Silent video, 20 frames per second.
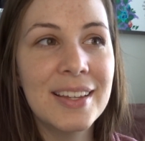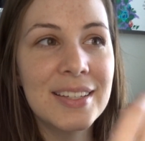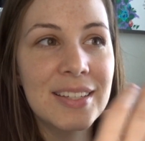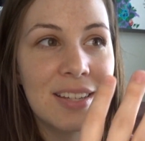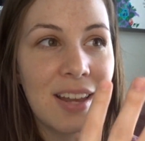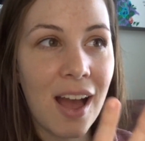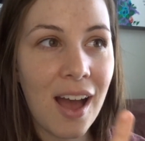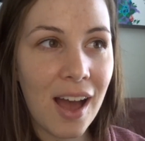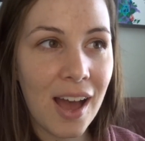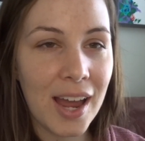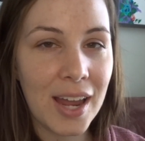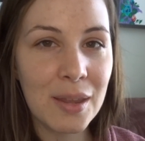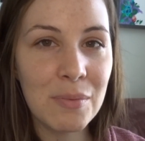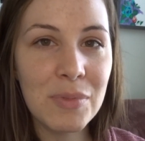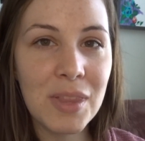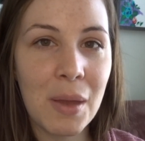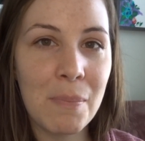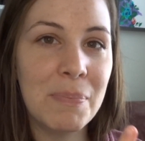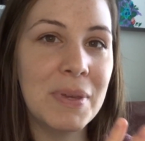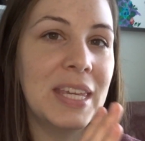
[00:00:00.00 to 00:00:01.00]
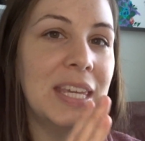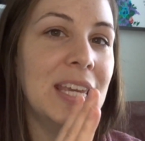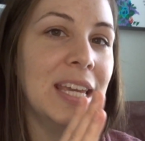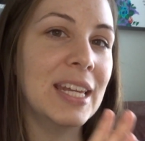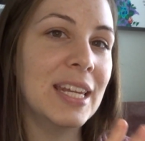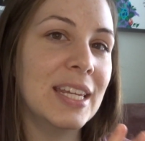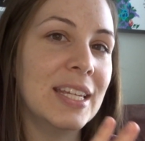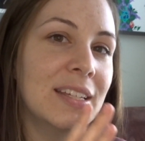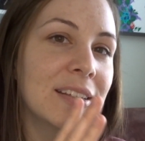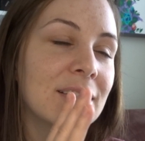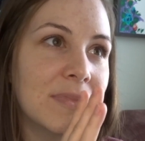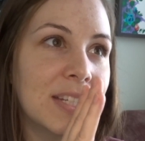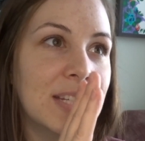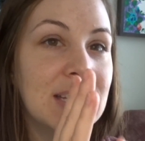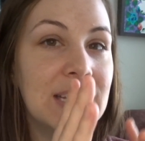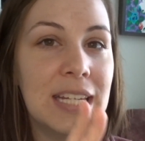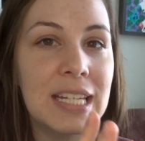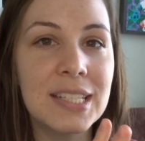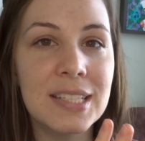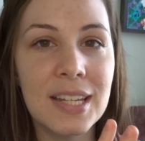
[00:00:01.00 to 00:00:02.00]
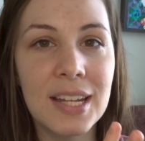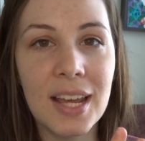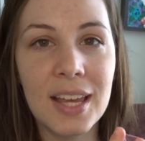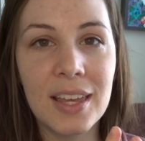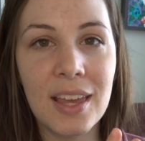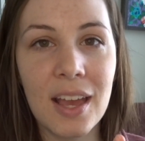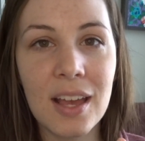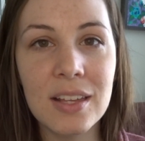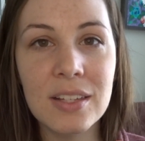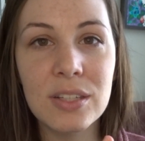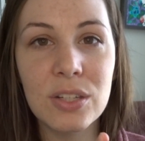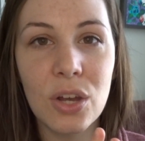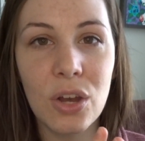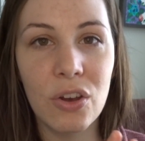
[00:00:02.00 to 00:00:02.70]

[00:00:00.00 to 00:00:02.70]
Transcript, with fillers: time, that beginning season, I guess,